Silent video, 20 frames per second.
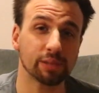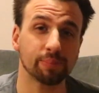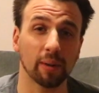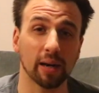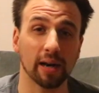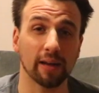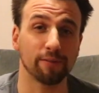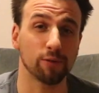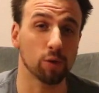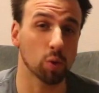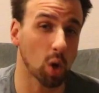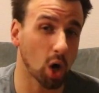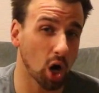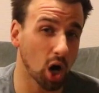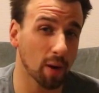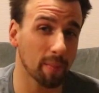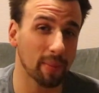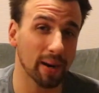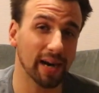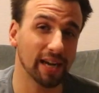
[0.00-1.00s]
but if you
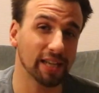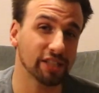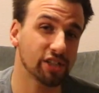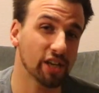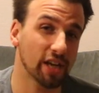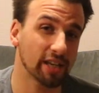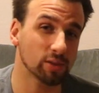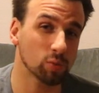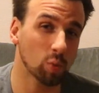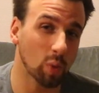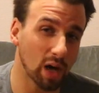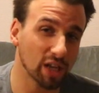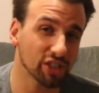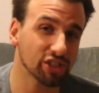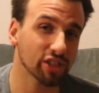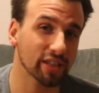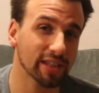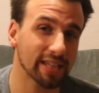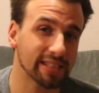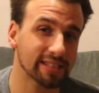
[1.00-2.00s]
are by any chance
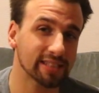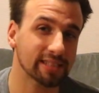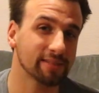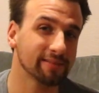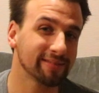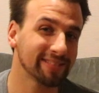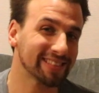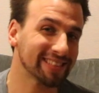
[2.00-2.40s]
watching this,